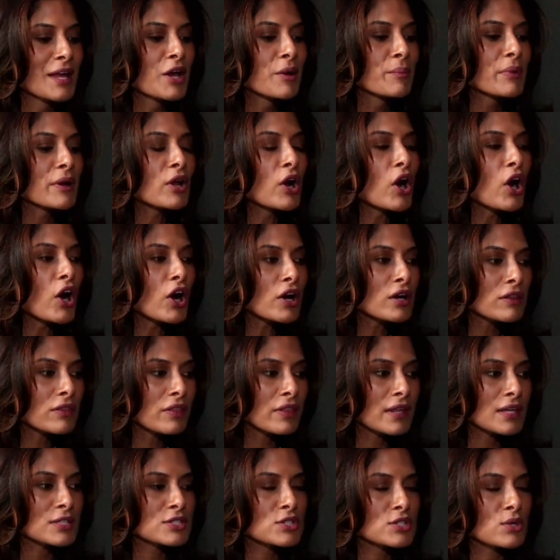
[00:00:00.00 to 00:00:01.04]
But hard
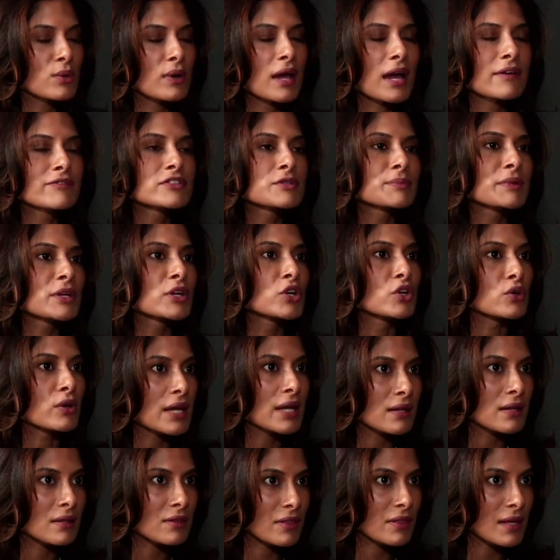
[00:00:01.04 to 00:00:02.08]
things don't have to be
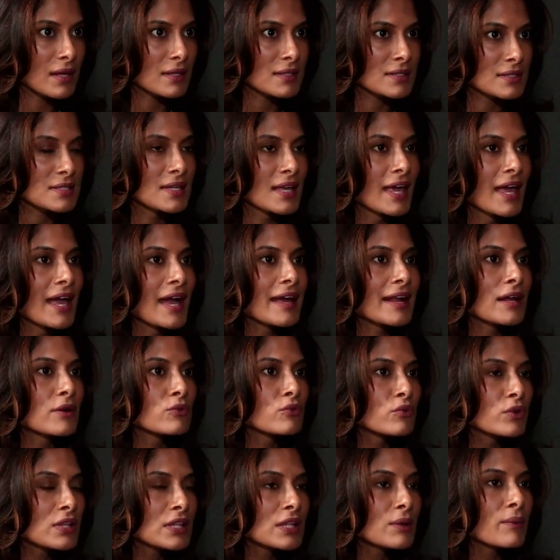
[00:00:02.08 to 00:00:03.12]
great things. And I
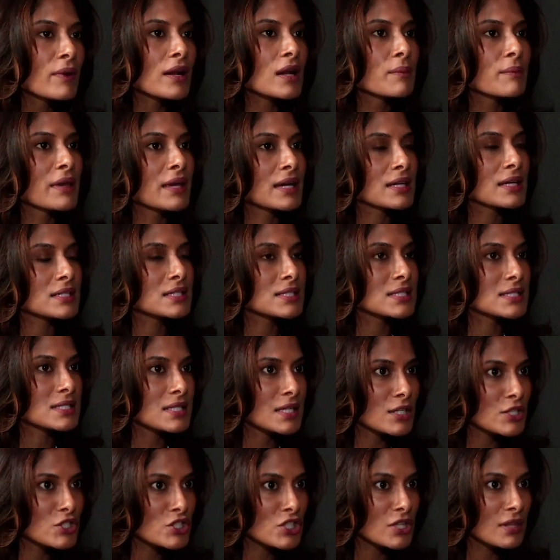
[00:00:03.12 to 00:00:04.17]
really want to make a
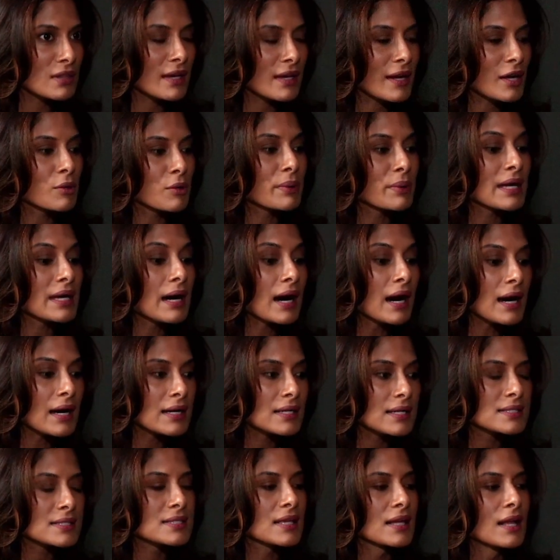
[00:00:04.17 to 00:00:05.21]
distinction there,
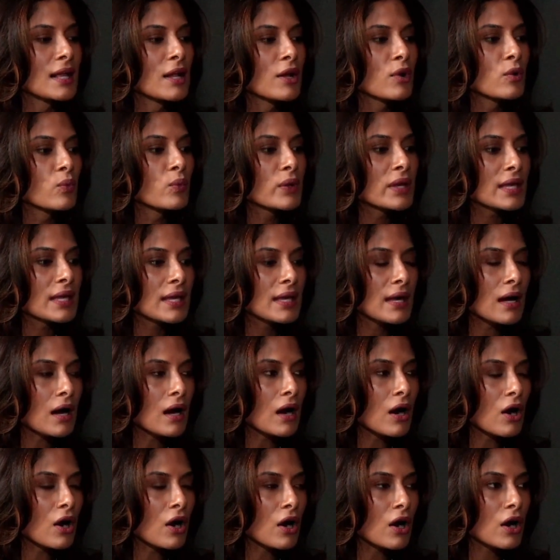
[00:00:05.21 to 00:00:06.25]
because we
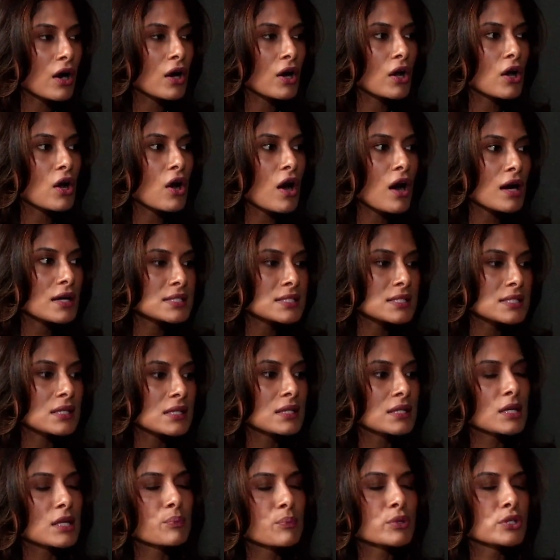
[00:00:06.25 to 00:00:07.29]
are
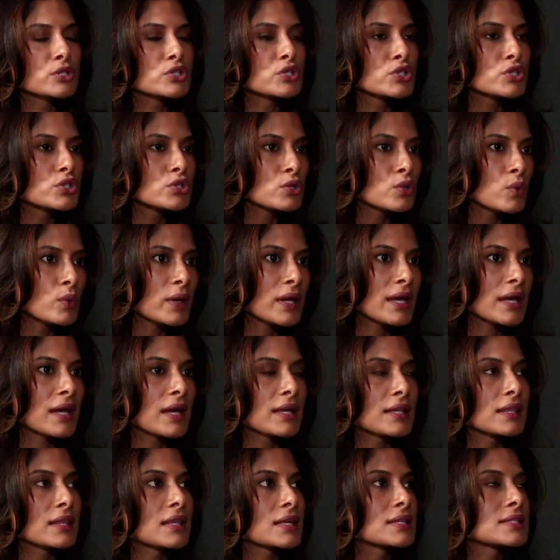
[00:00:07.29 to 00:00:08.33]
constantly pursuing
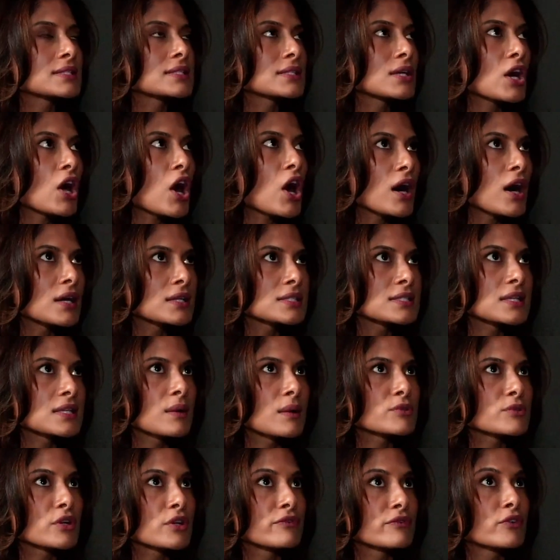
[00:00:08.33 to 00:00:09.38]
this
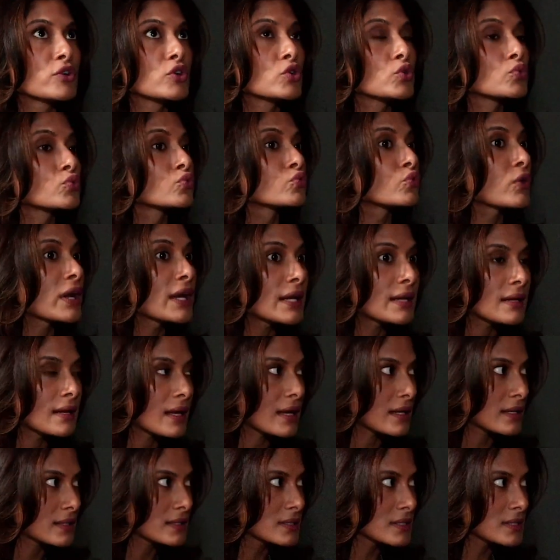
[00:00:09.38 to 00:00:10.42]
concept of
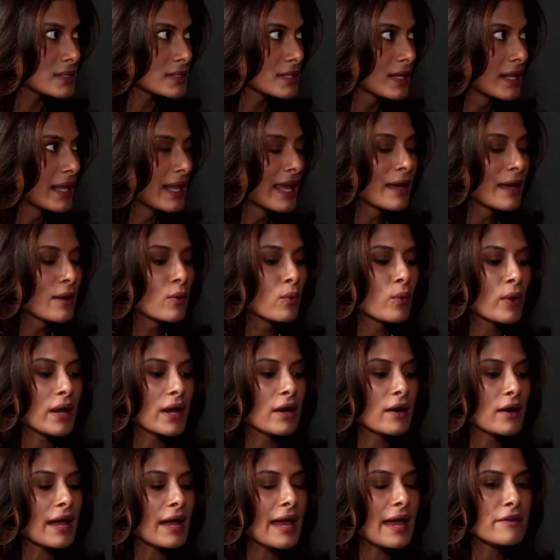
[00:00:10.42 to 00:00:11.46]
greatness
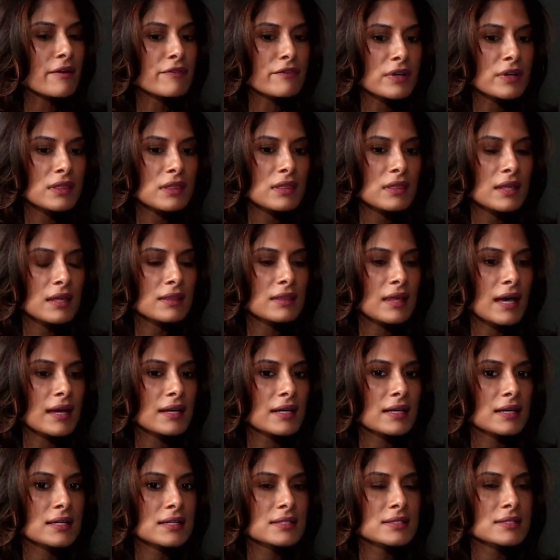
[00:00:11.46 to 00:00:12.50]
where everything that
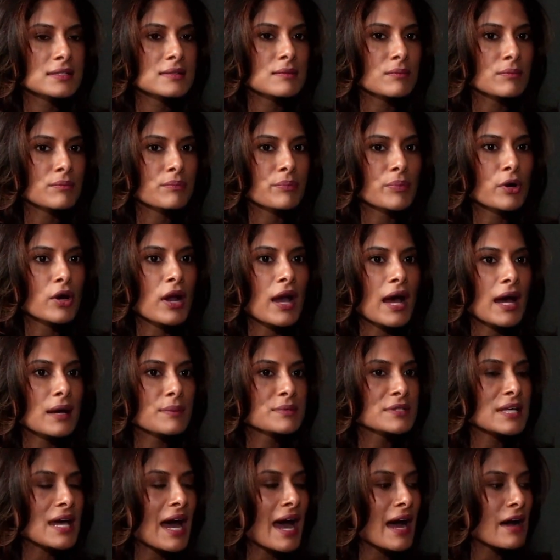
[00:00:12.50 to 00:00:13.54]
is
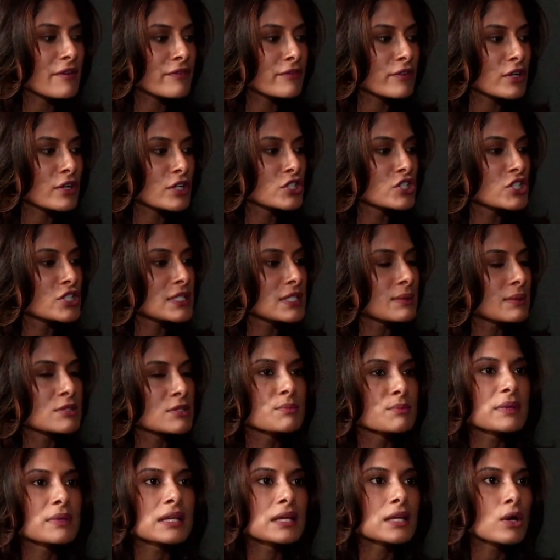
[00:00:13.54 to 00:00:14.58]
perhaps average seems
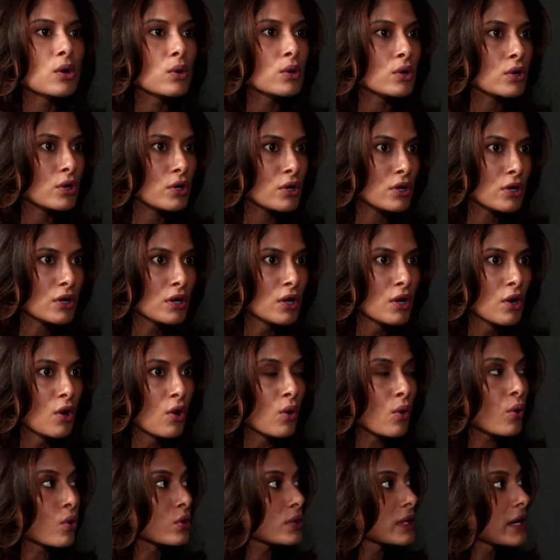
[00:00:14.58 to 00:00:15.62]
mediocre
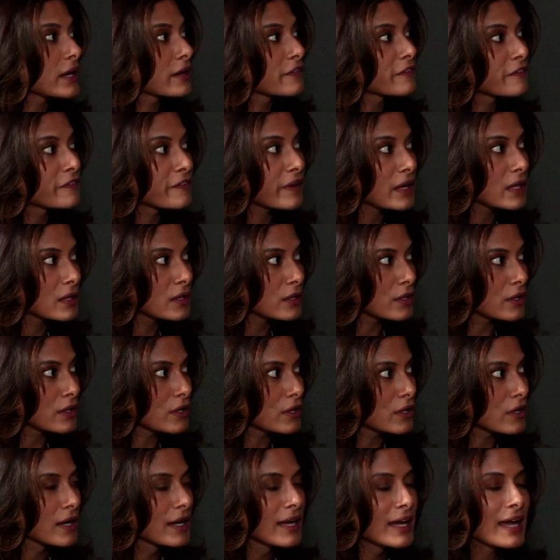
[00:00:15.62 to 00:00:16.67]
or like a
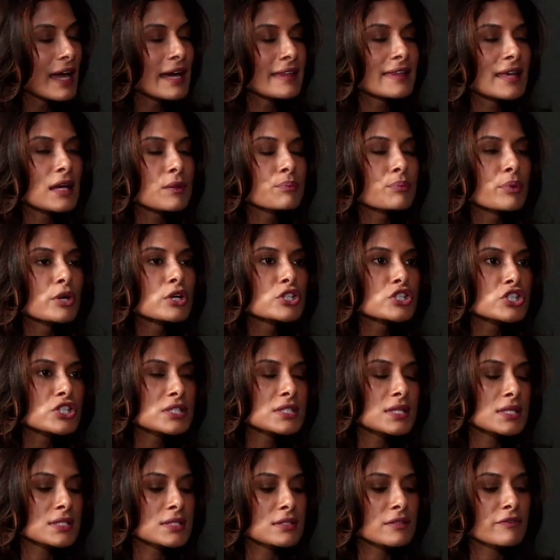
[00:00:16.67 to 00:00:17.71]
failure. And that
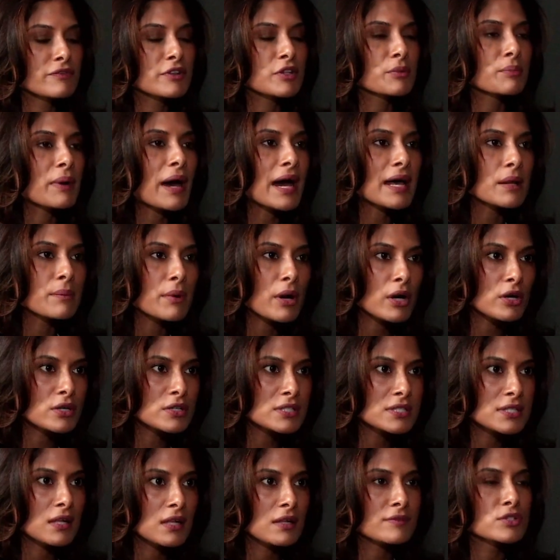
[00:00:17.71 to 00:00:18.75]
pushes us to feel bad about
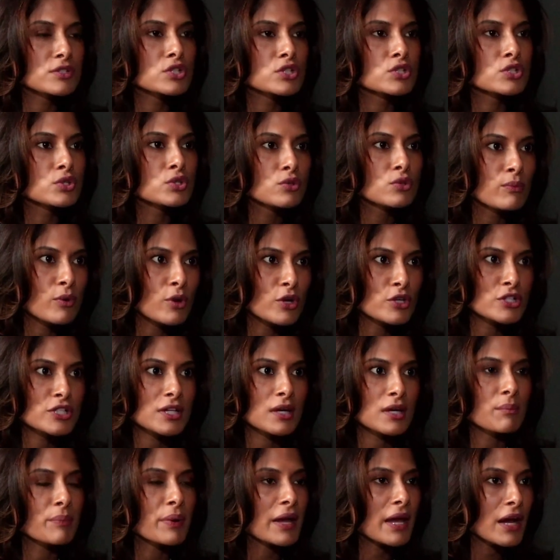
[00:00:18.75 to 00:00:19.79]
ourselves, to do more, to
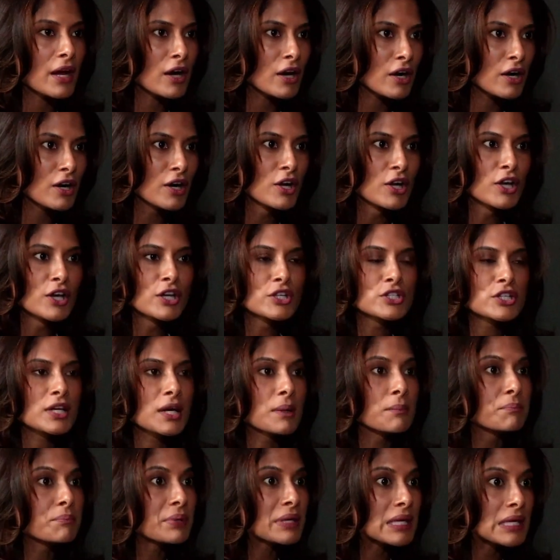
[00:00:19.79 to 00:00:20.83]
compare, to
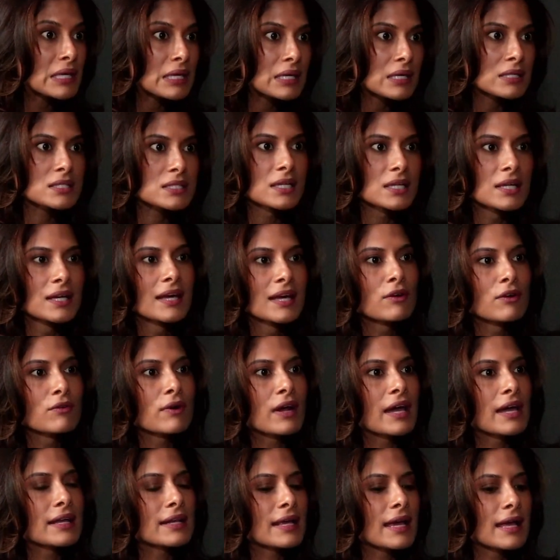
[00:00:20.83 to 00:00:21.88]
compete,
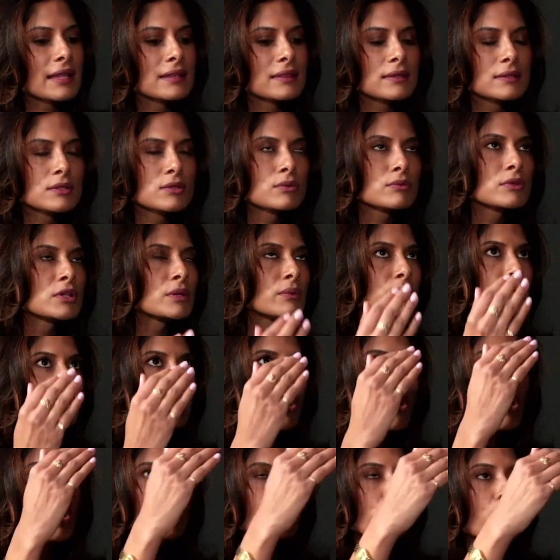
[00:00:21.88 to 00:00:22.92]
right? And the
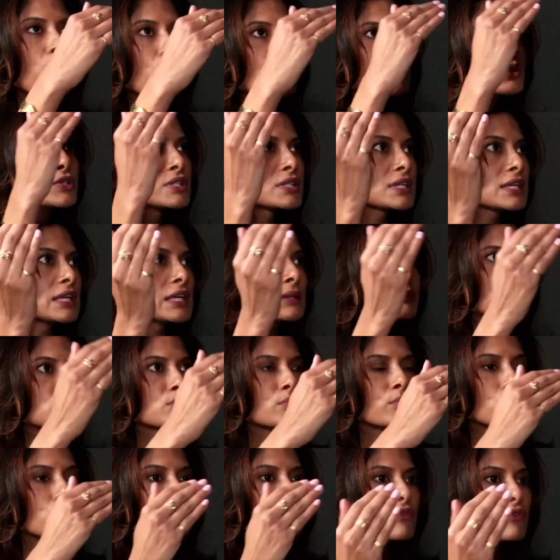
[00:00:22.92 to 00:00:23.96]
goalpost keeps
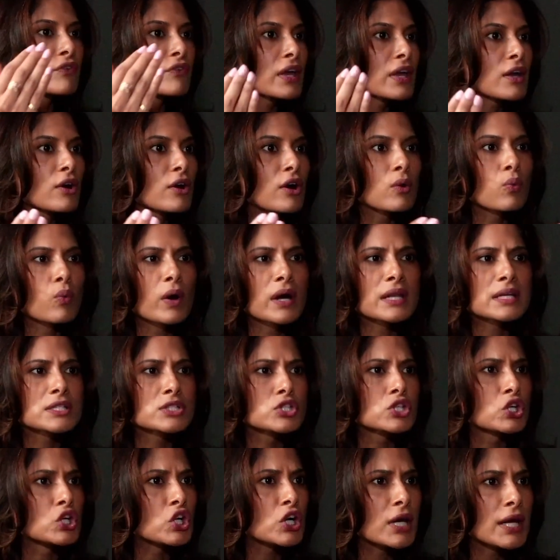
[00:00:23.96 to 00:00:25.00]
moving on what is
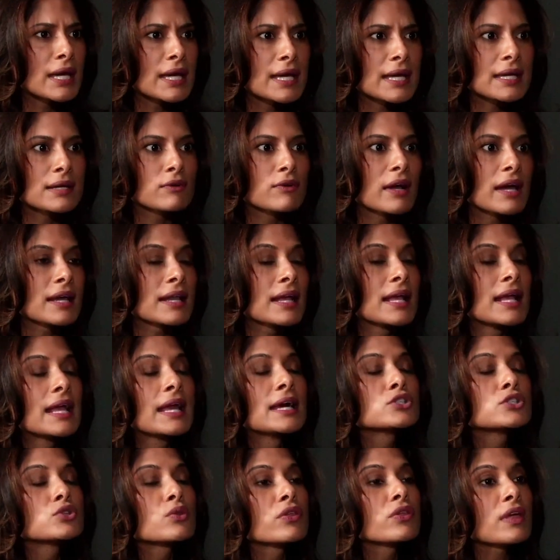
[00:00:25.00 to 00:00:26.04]
great, right?
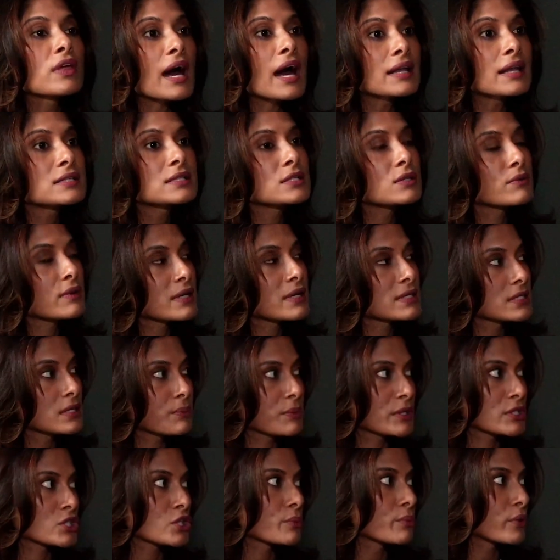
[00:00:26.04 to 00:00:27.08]
So that is a
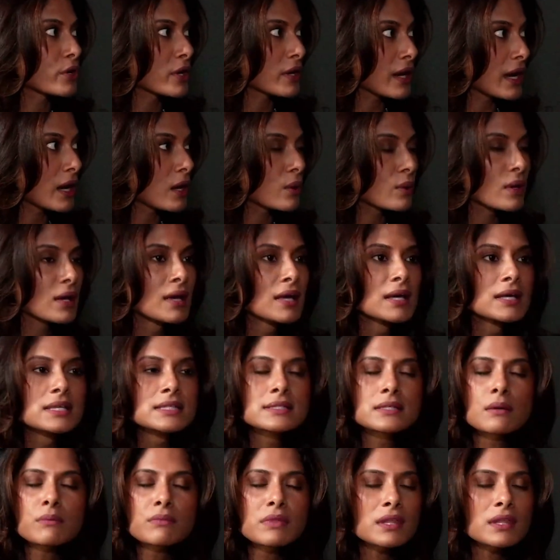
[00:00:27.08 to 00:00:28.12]
recipe to burnout. Some